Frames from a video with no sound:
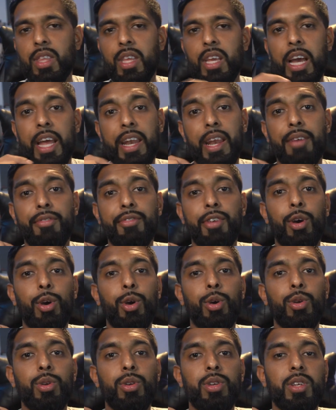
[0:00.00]
and
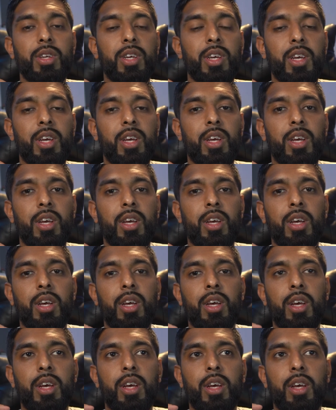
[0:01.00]

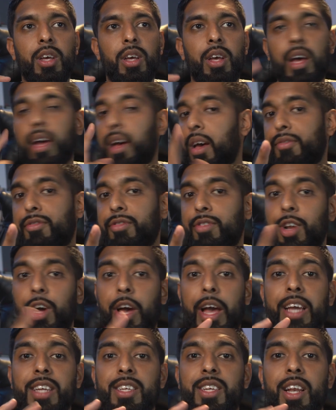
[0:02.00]
I have
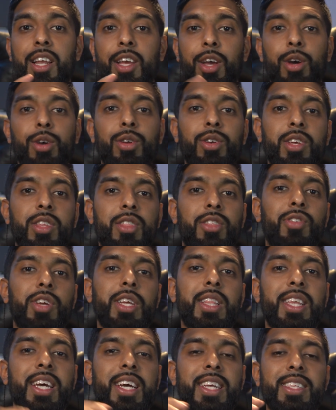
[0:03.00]
not actually owned a
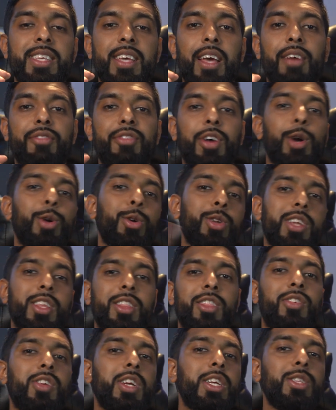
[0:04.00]
330, I've owned
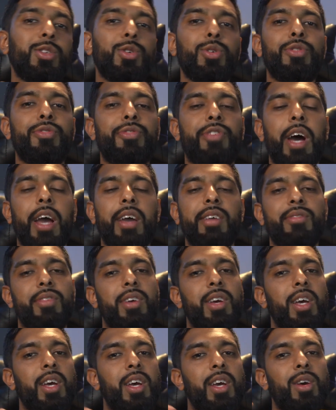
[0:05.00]
a 325,
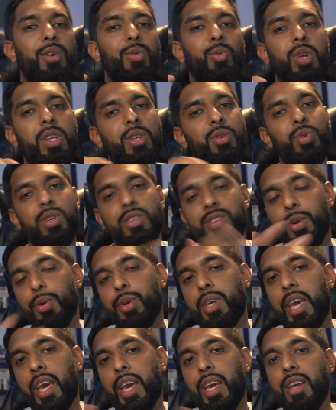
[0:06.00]
which was
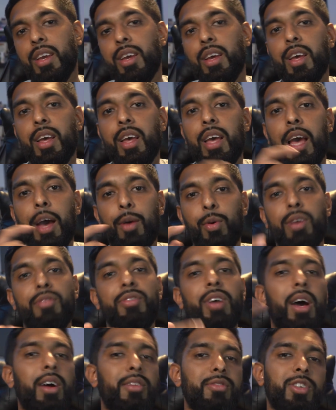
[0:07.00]
okay.
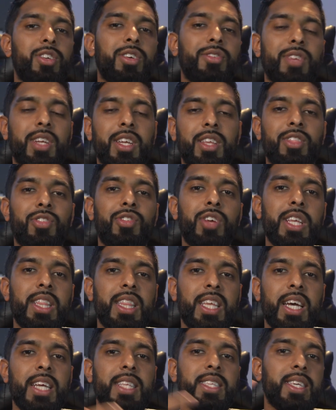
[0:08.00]
However, I've driven a
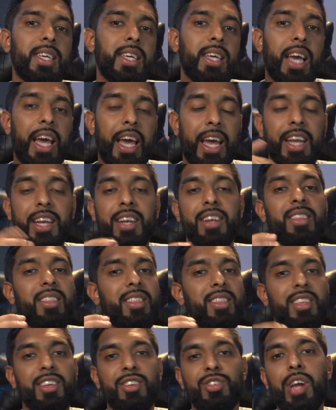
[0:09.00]
330 and
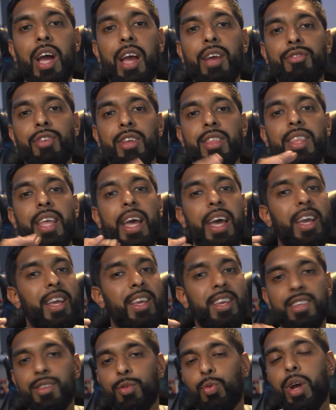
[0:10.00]
the drive on that
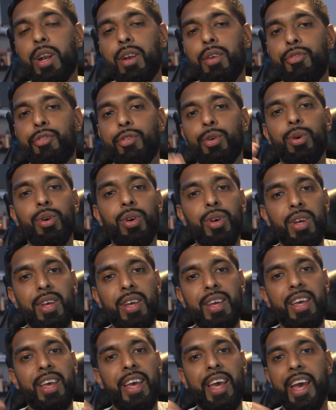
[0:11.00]
is wonderful
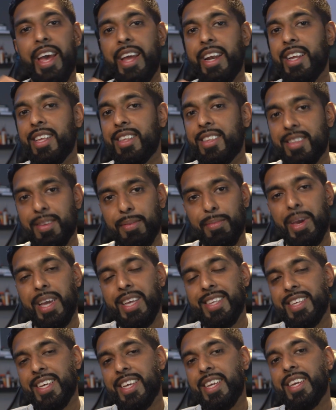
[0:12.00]
and it's
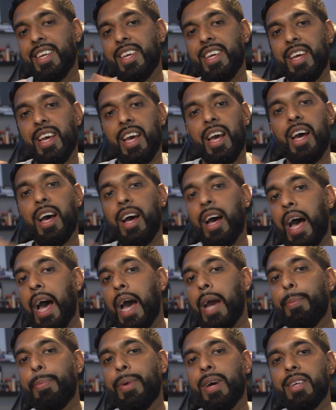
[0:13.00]
amazing.
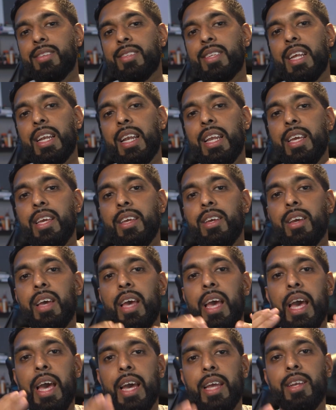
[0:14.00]
I personally
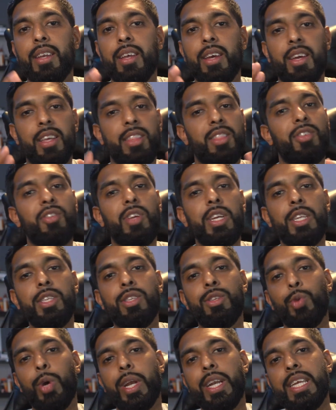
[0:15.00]
had a
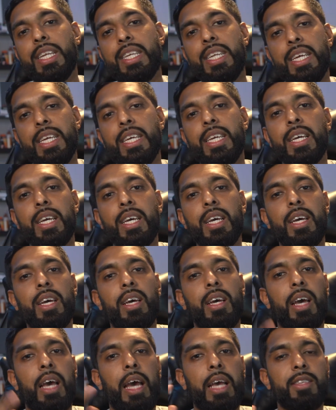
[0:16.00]
320d
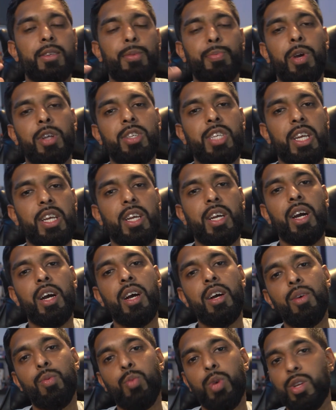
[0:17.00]
as a project
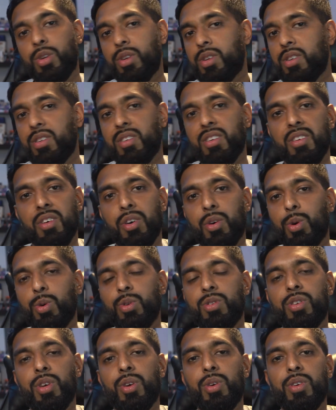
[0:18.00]
car, which
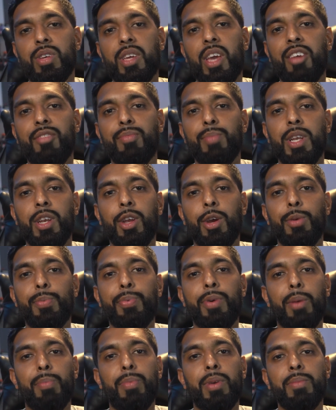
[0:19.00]
also gave me no
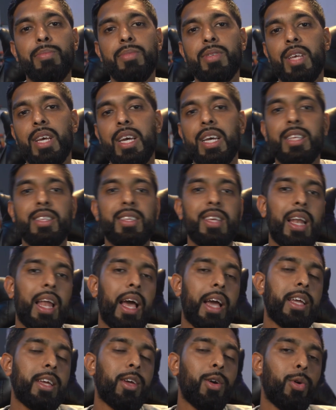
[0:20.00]
problems till
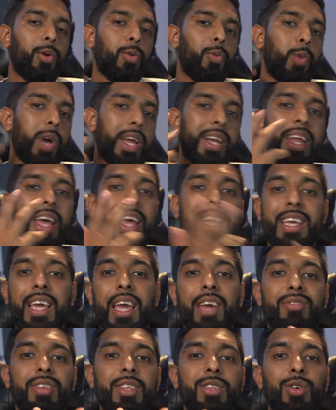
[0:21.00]
I went and
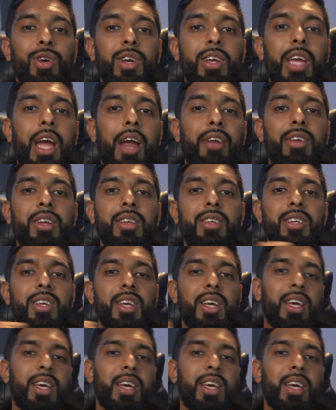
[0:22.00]
gave it to a garage,